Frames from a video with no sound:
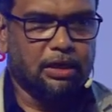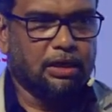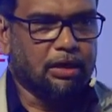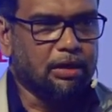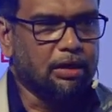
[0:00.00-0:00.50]

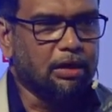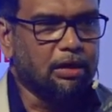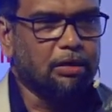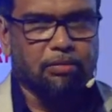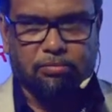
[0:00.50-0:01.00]

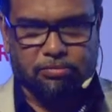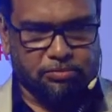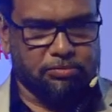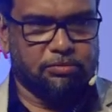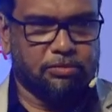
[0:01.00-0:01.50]

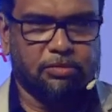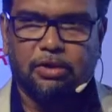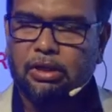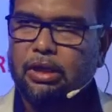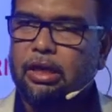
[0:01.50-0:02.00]

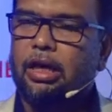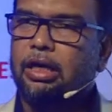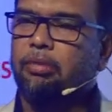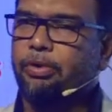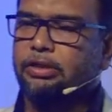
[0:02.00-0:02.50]
the air
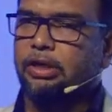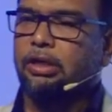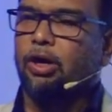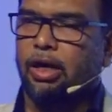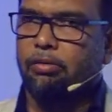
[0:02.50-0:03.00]
compressor,
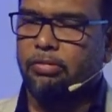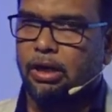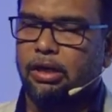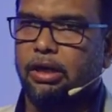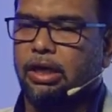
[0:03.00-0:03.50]

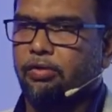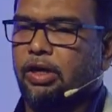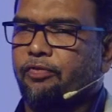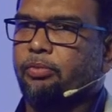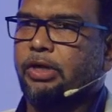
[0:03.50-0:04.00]
heat
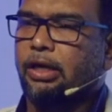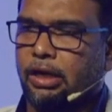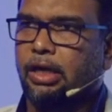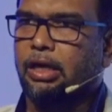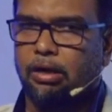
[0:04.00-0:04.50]
recovery from the
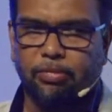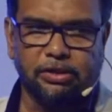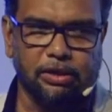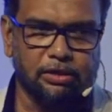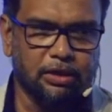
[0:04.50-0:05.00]
air compressor.